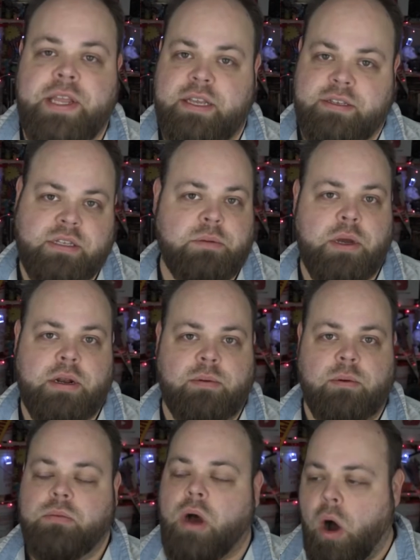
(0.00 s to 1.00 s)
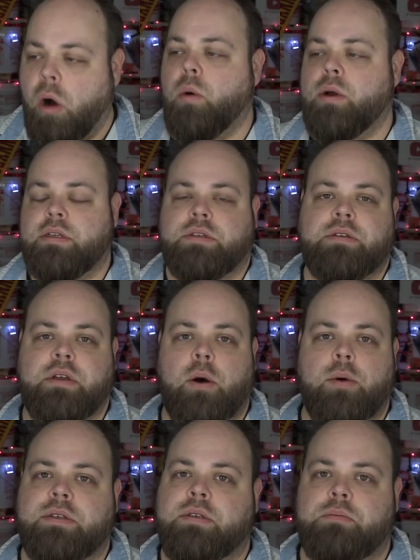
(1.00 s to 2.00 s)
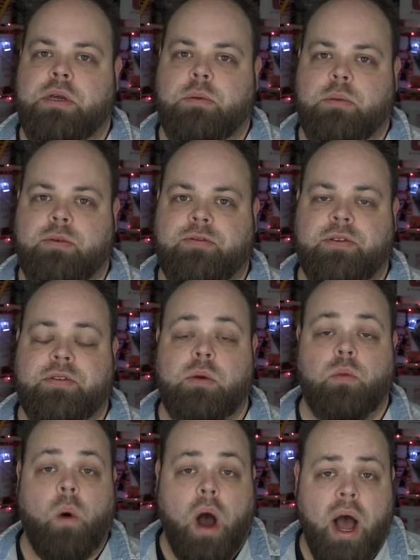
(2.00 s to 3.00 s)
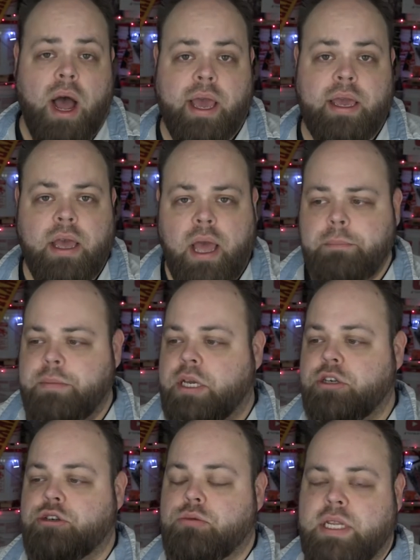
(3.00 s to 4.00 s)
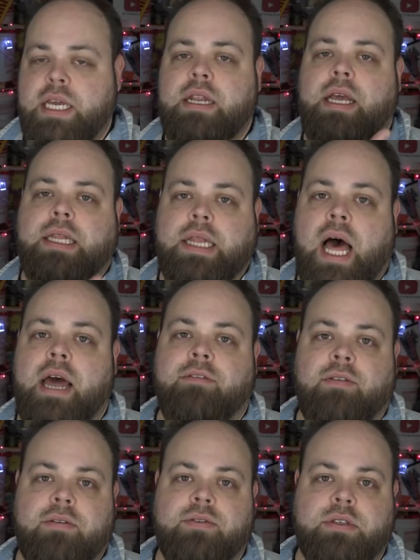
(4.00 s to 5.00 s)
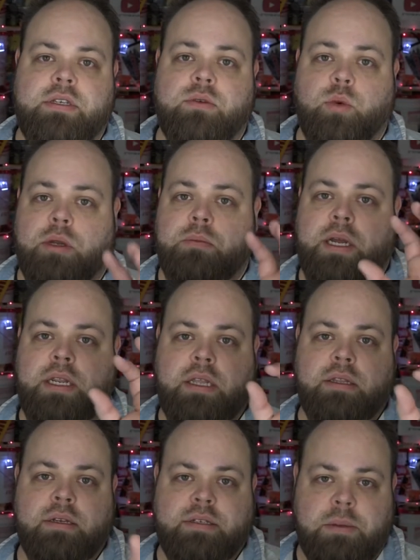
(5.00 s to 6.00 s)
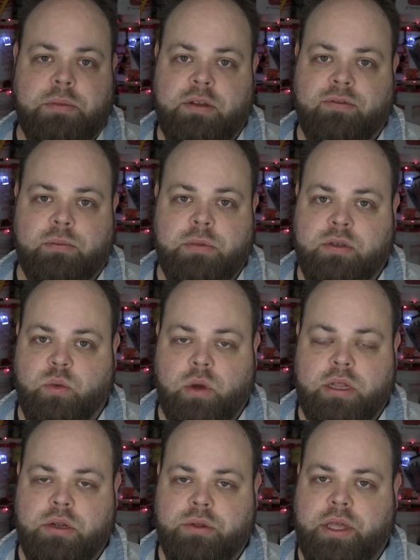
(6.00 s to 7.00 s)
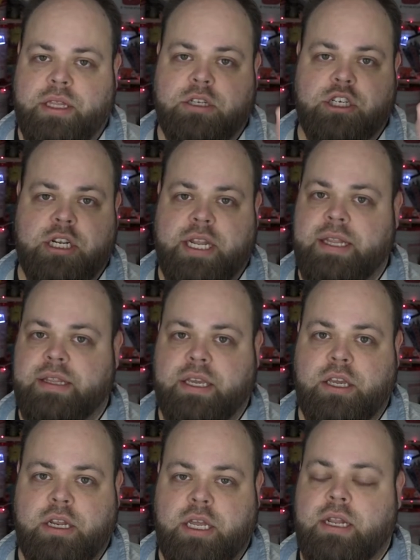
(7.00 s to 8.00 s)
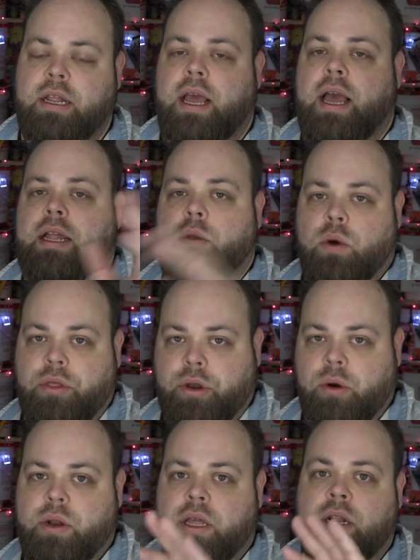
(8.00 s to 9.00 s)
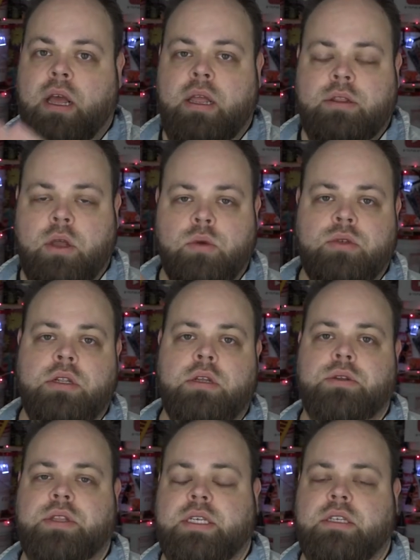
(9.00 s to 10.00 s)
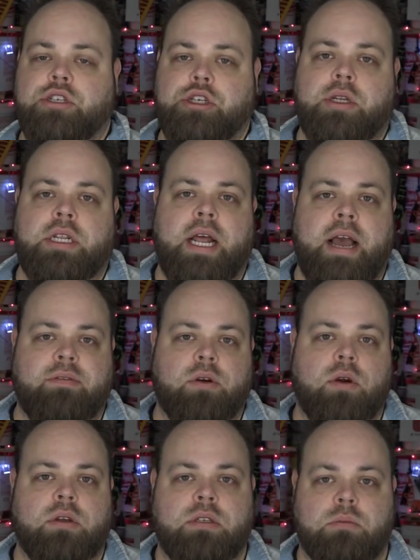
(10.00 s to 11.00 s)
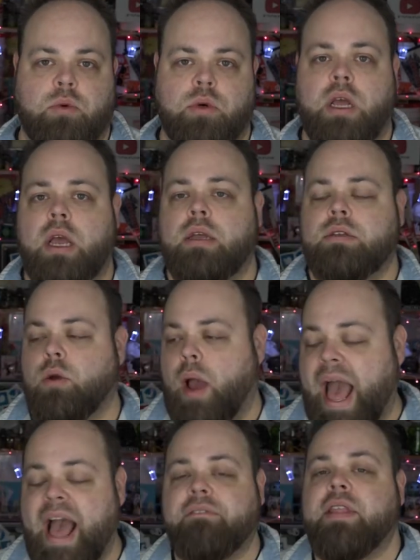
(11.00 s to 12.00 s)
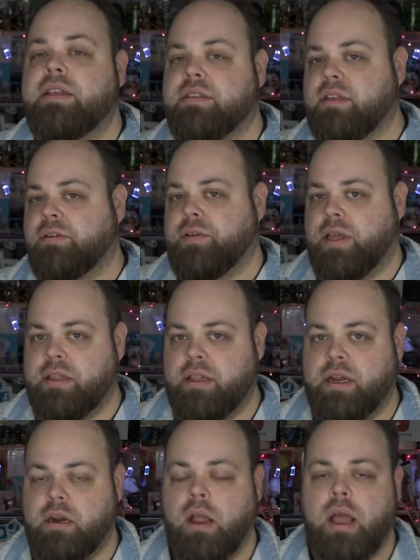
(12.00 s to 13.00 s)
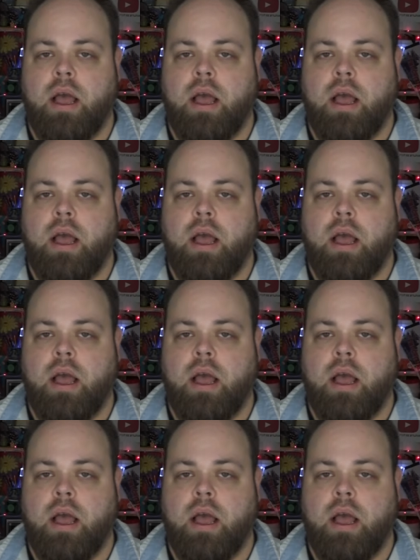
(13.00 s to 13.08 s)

is the minimum. Always a minimum of 50. Why? Because you need a lot of references where you might need something from this one little thing that you didn't think you need, and you want to throw it in. Those are little things that you need to have across the board. So have that stuff in there